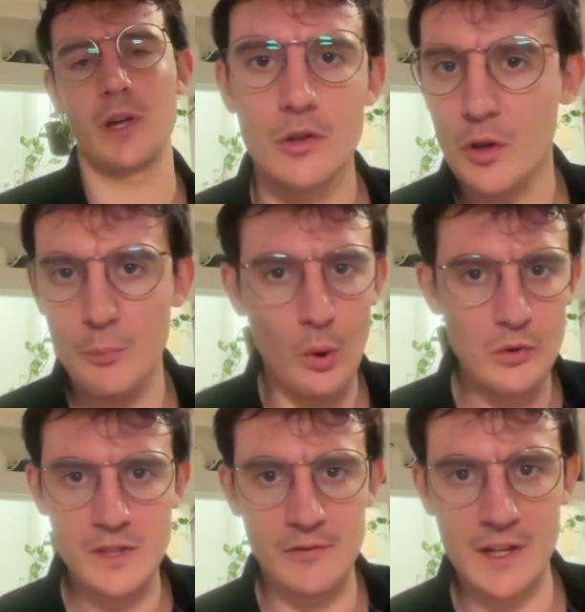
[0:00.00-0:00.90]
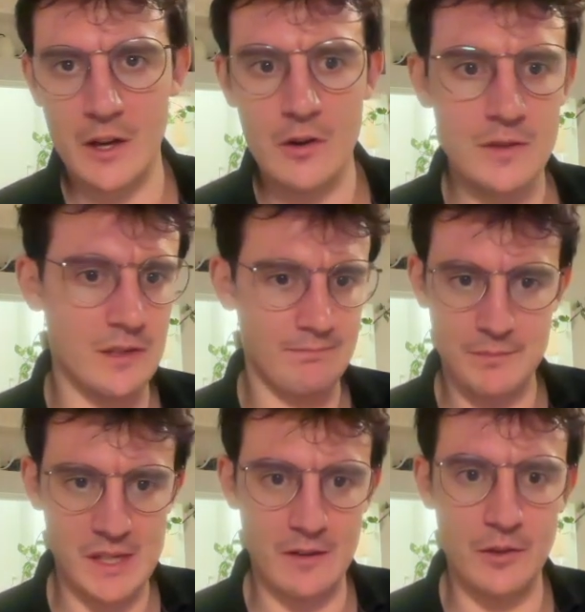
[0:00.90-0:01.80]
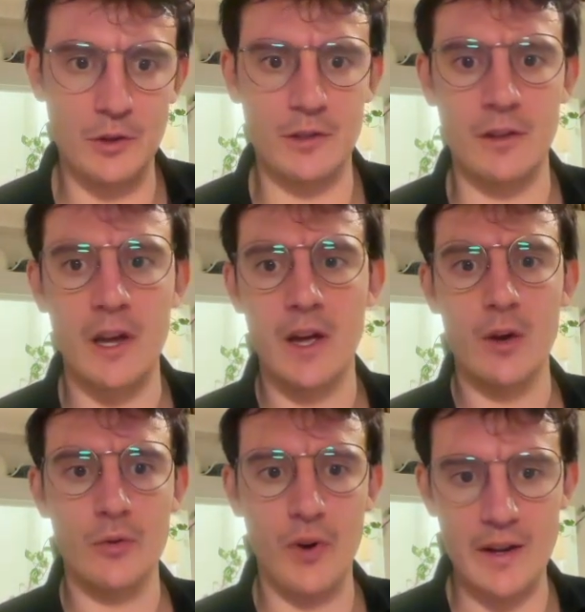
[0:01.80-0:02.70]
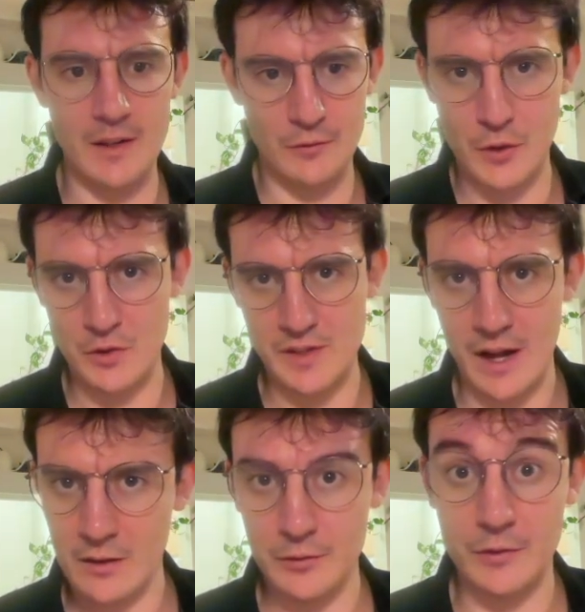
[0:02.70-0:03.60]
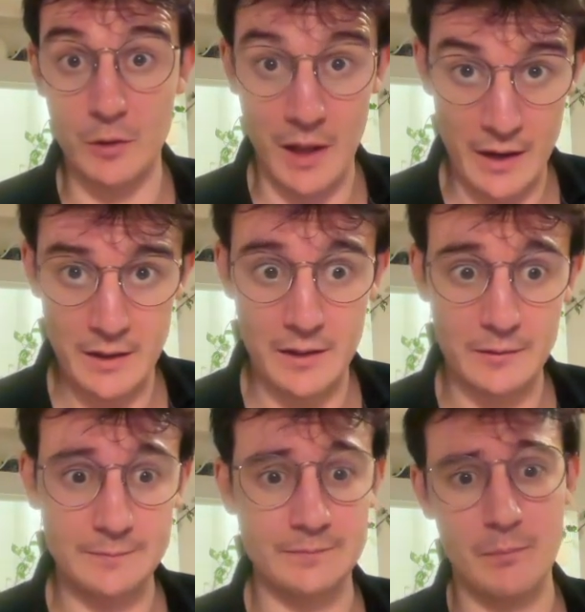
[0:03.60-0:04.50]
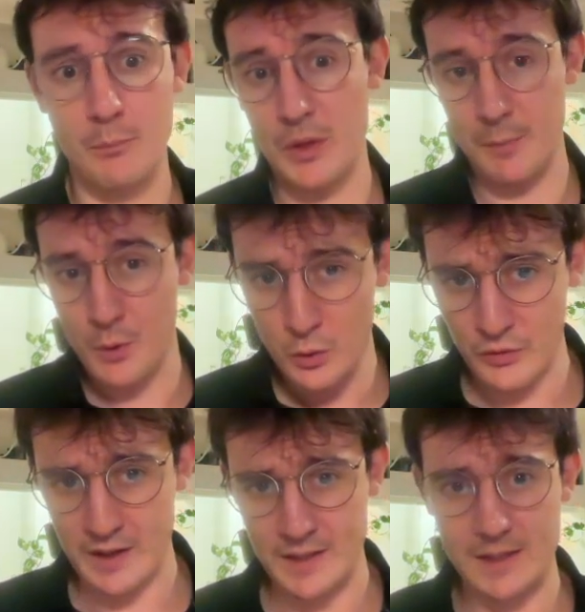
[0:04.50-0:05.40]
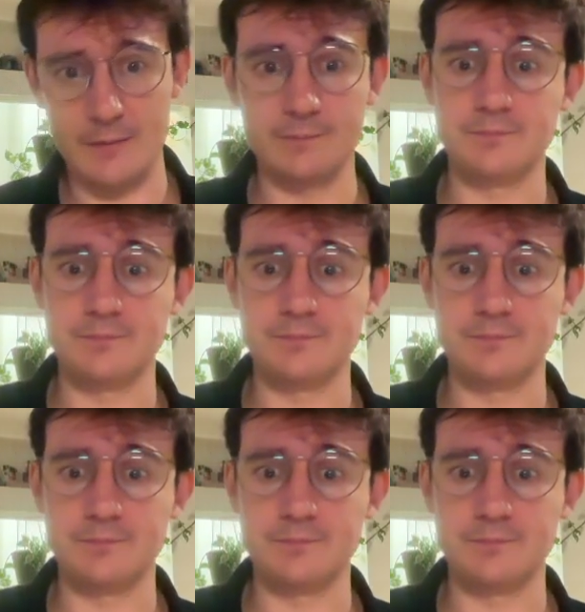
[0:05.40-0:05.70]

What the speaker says: You can pause the video to see if you can find it for yourself if you like, but the move is